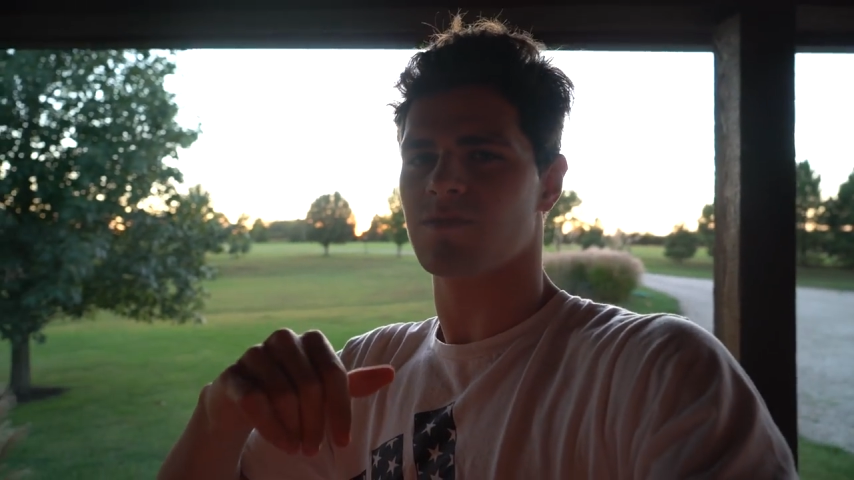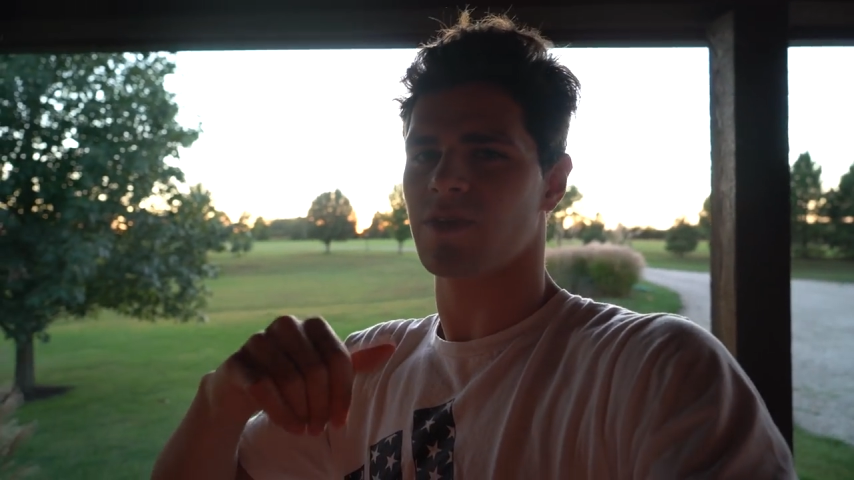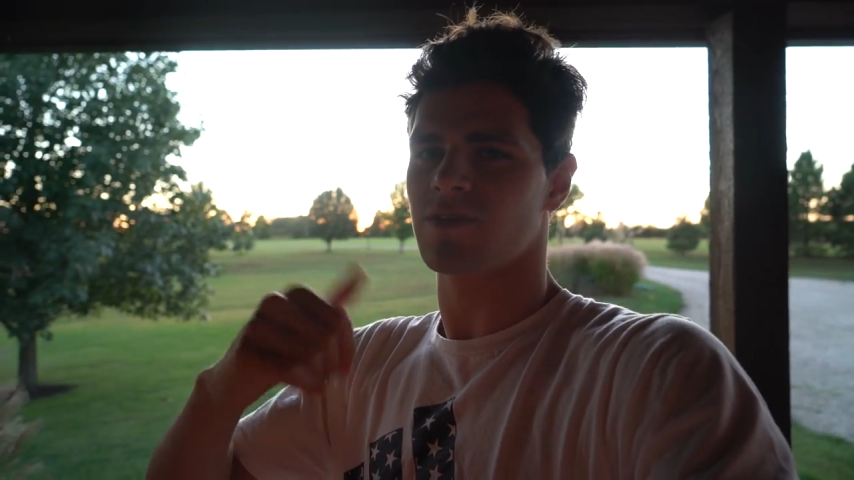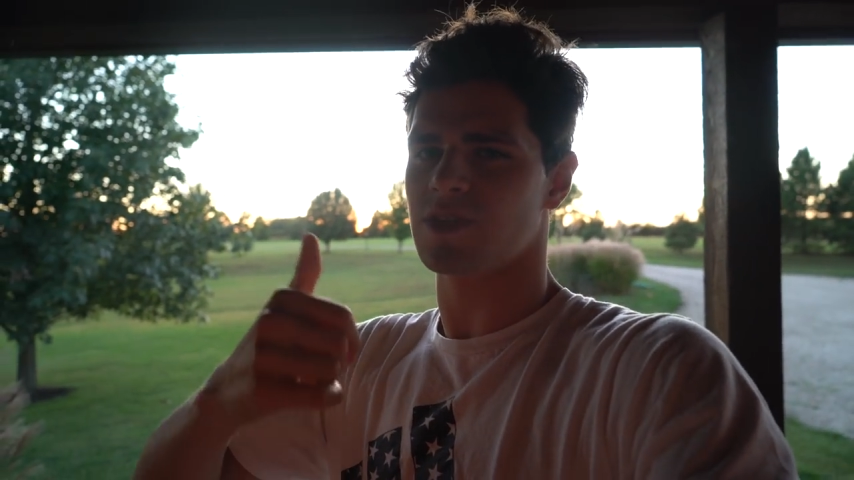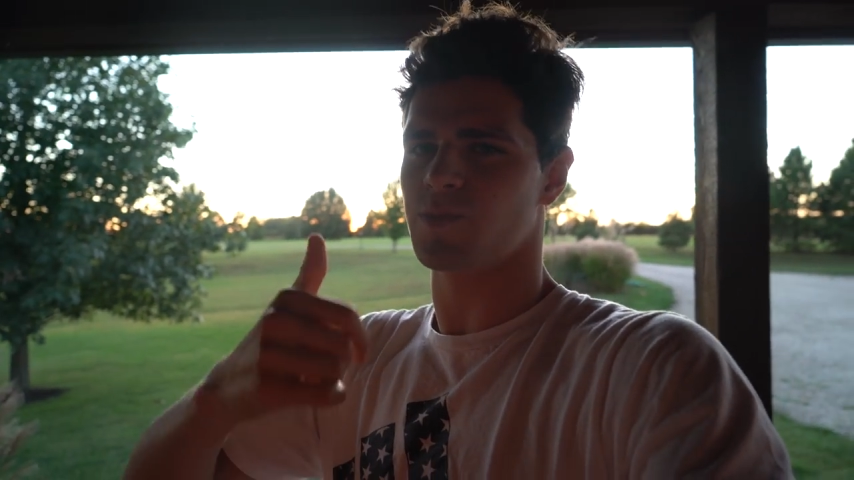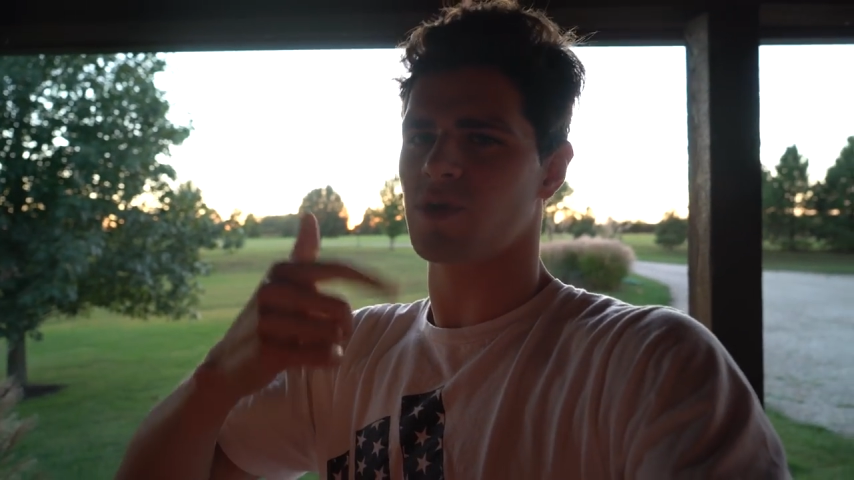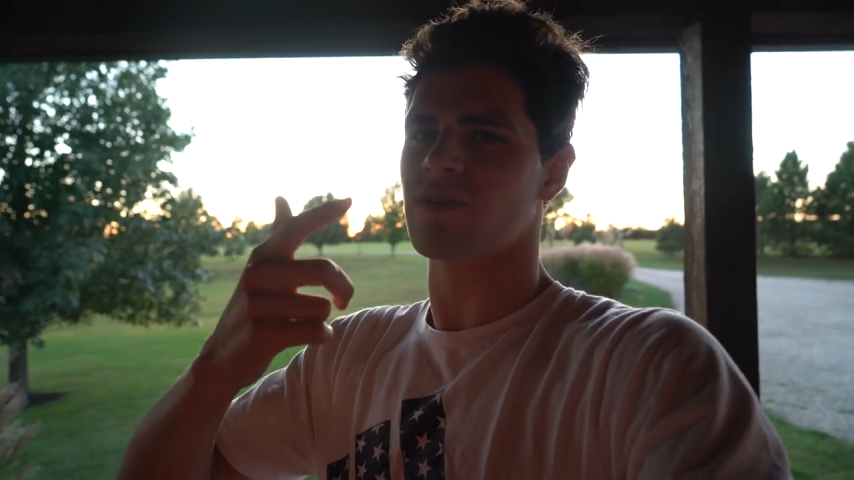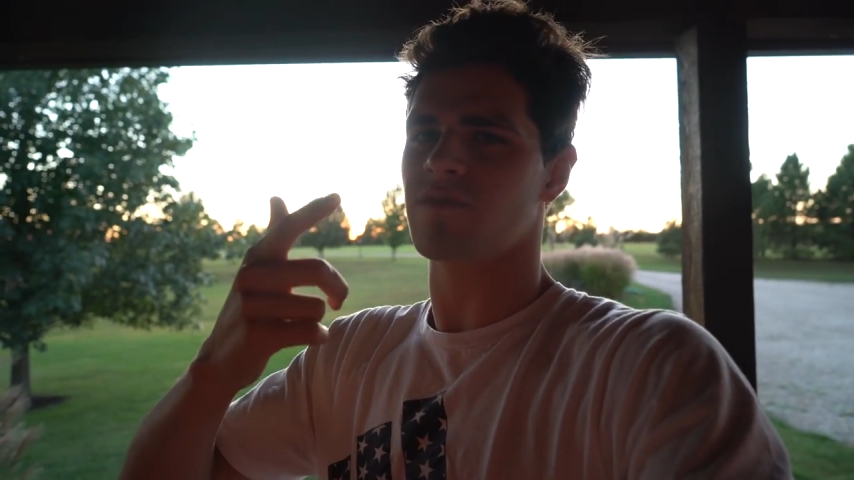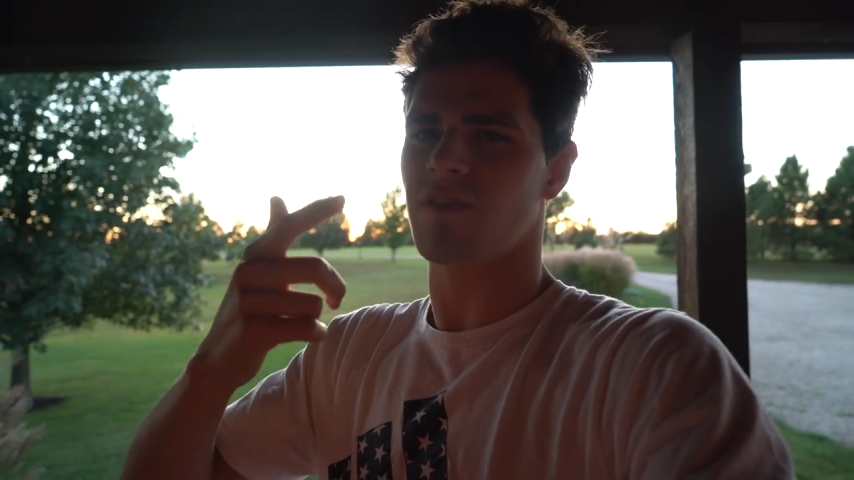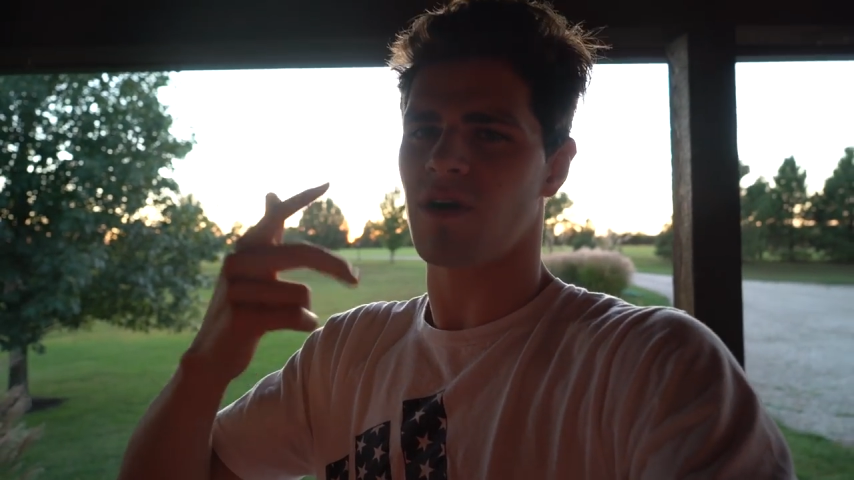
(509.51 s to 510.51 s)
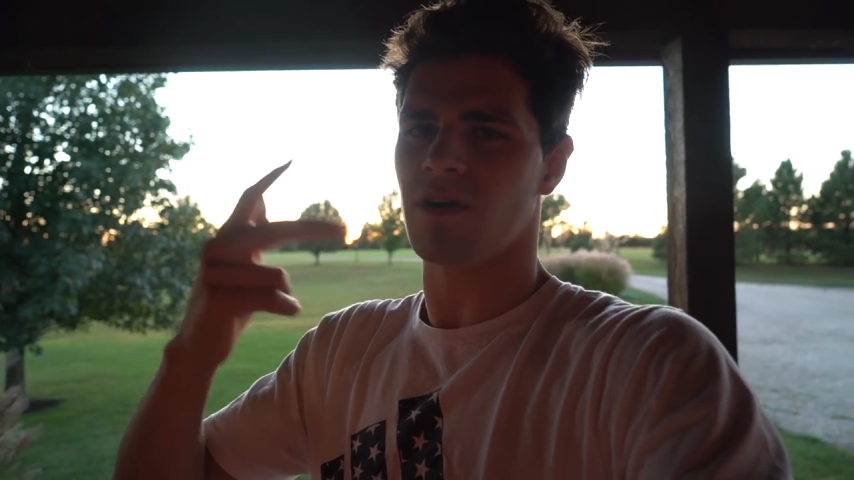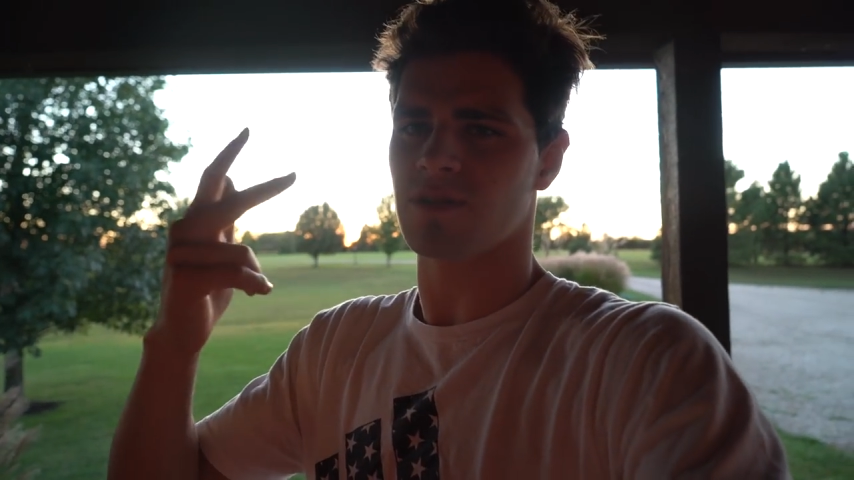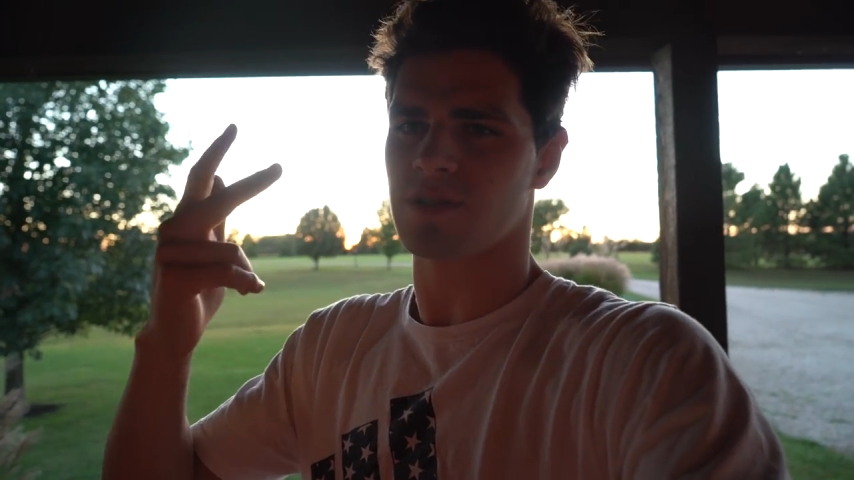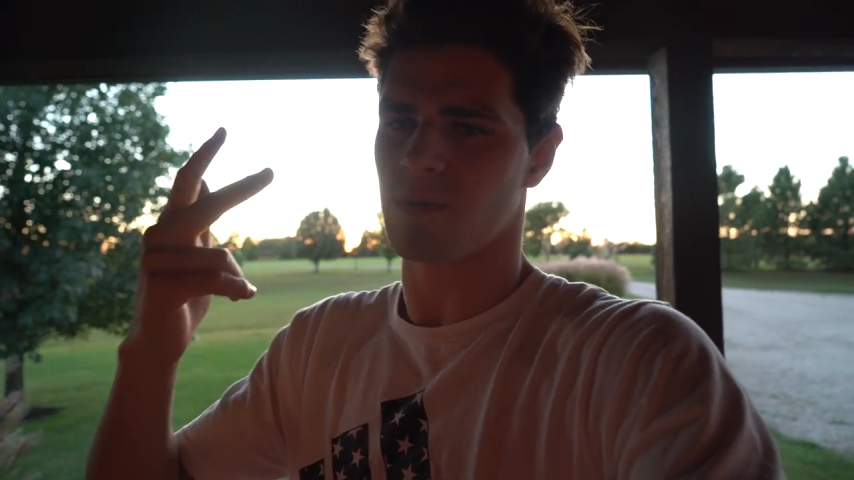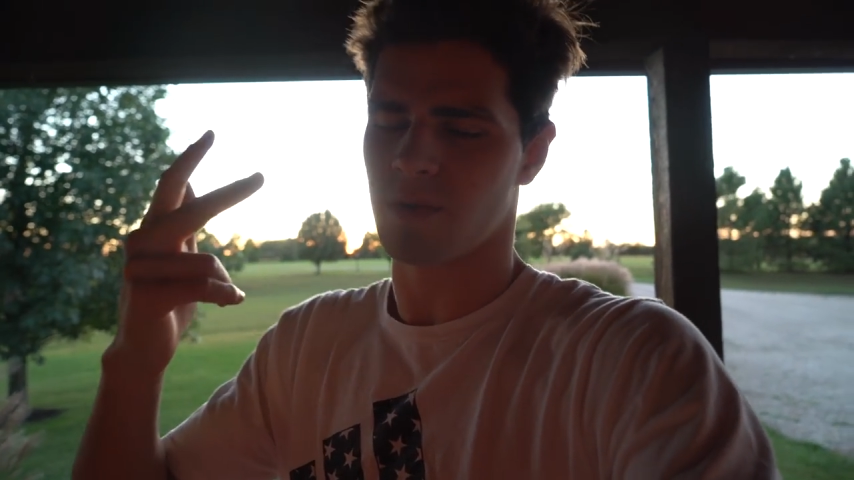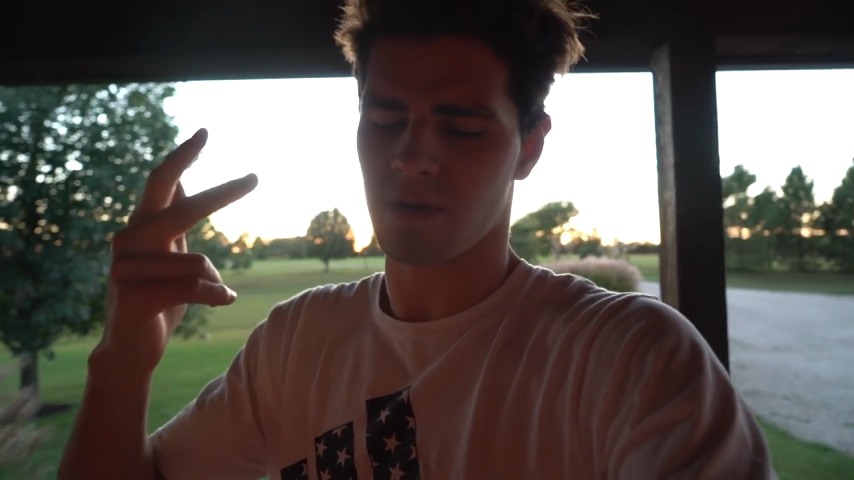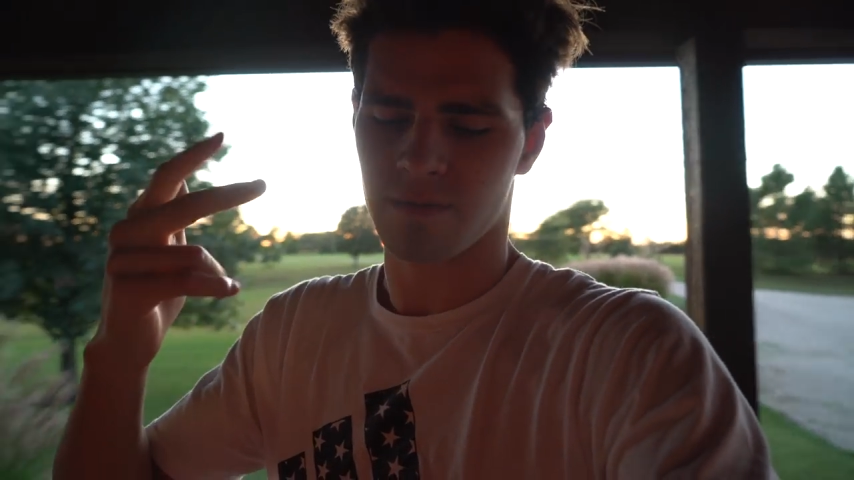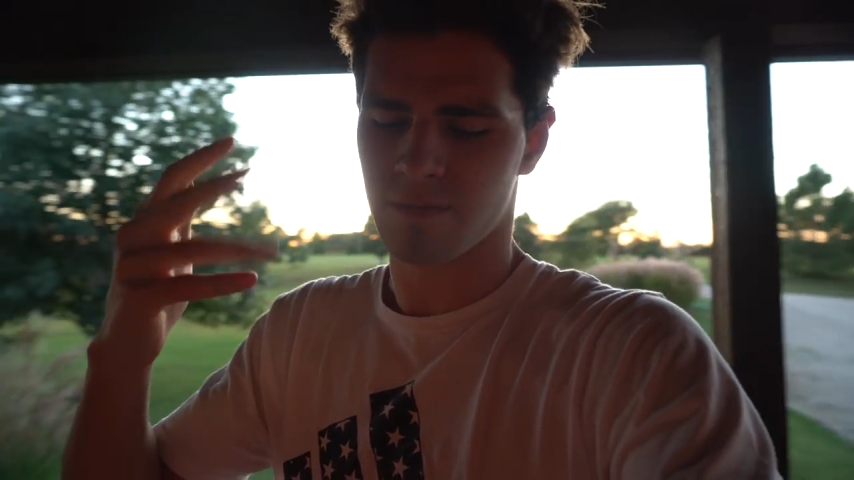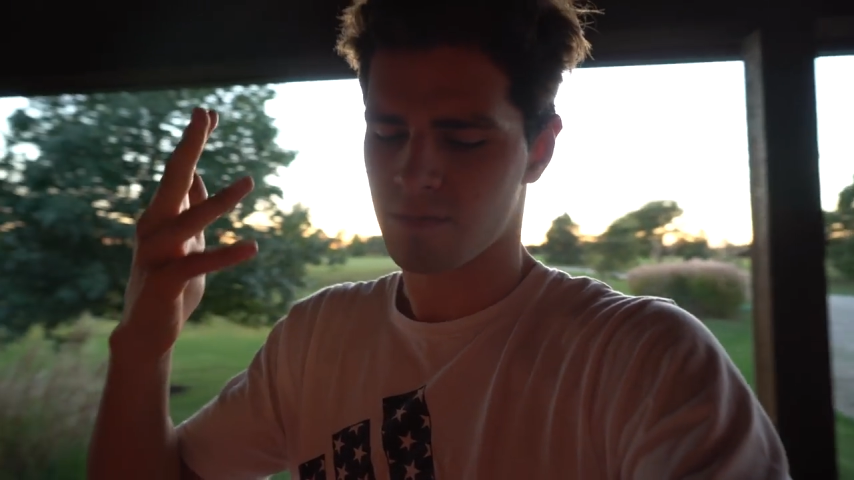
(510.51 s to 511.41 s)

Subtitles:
whether it's spring, fall, summer,